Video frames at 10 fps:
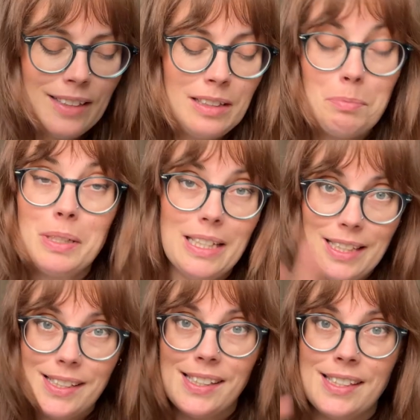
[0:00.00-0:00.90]
the
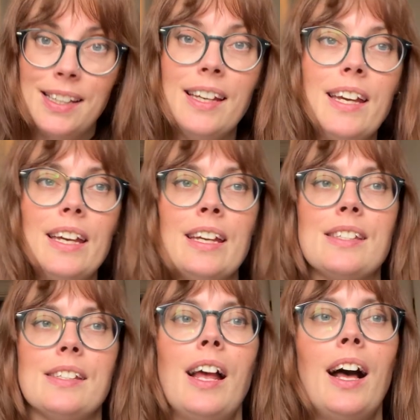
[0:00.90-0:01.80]
beast,
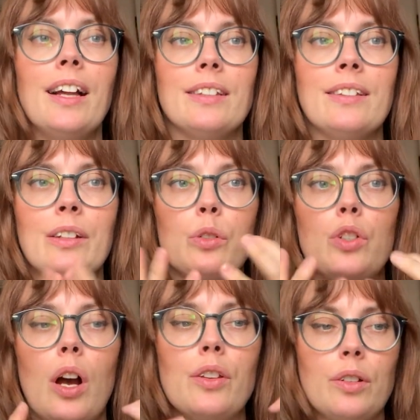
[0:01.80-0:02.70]
is not, their
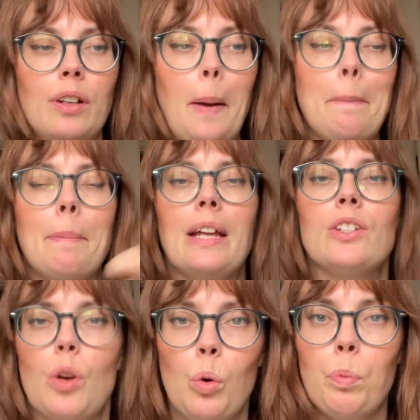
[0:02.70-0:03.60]
jaws are not bent
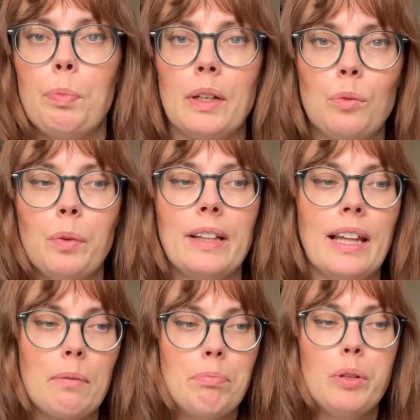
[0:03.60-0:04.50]
open with
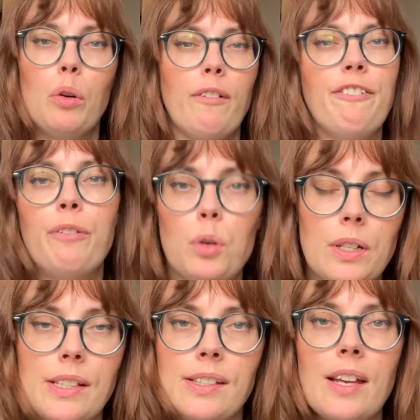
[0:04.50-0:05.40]
like pure
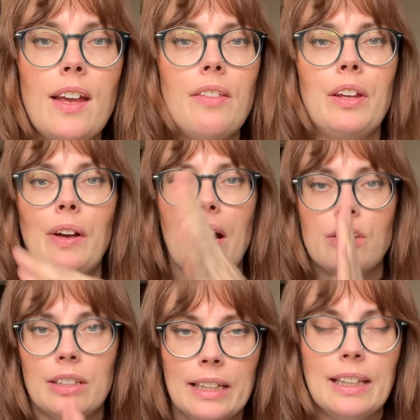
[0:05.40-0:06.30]
force. They're
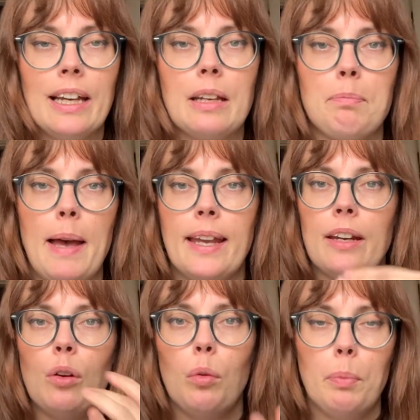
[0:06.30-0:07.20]
actually like
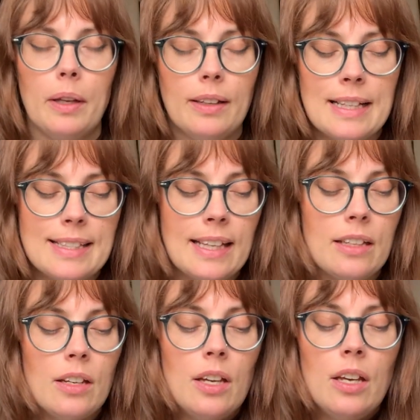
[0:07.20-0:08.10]
petted open. It's like
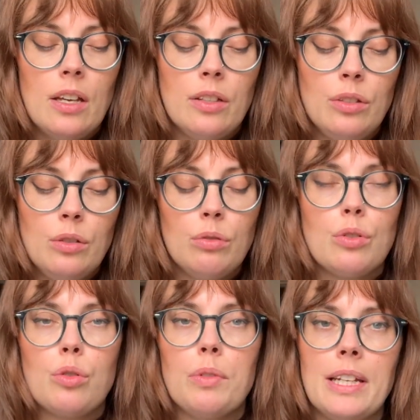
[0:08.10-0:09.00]
you
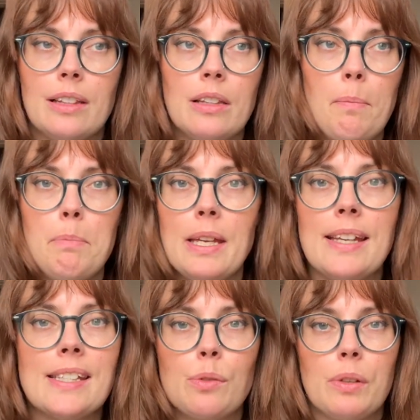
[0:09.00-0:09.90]
treat the
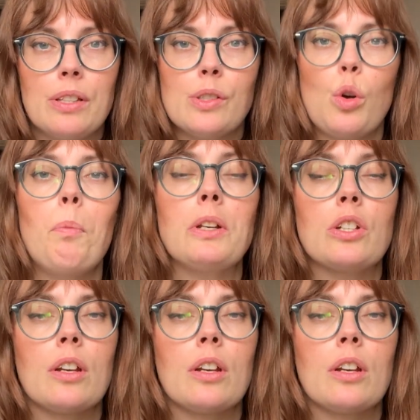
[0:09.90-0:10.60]
beast with so much